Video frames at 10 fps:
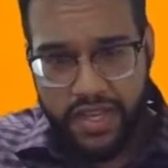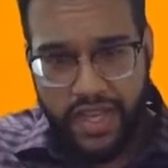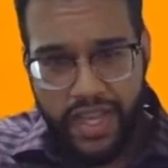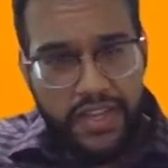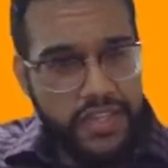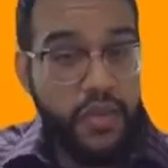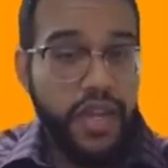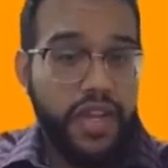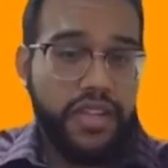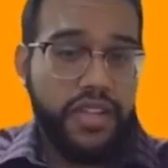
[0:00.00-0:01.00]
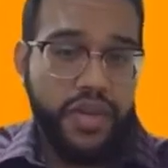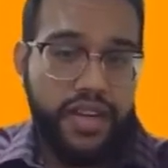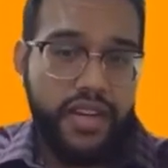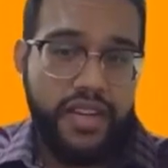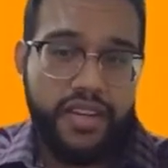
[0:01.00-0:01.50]
I actually went on
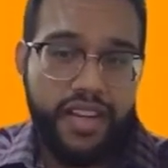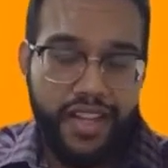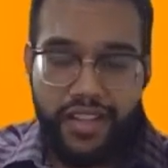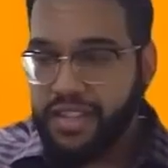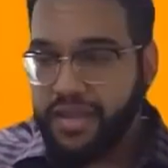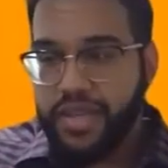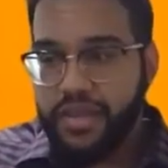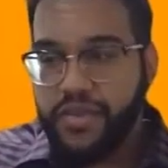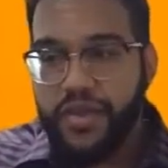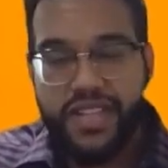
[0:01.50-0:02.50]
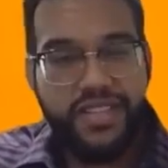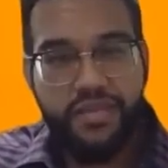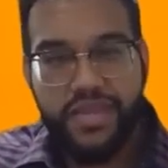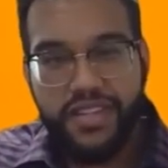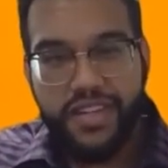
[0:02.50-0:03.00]
Twitter. I looked at people who had
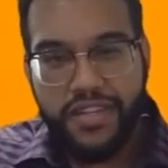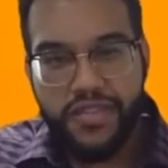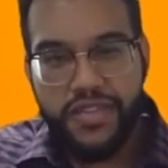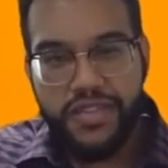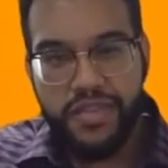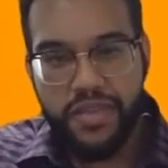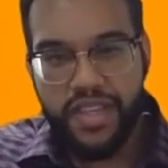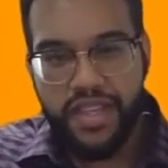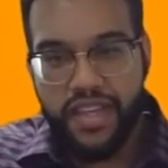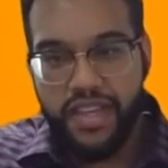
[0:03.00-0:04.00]
similar interests to me.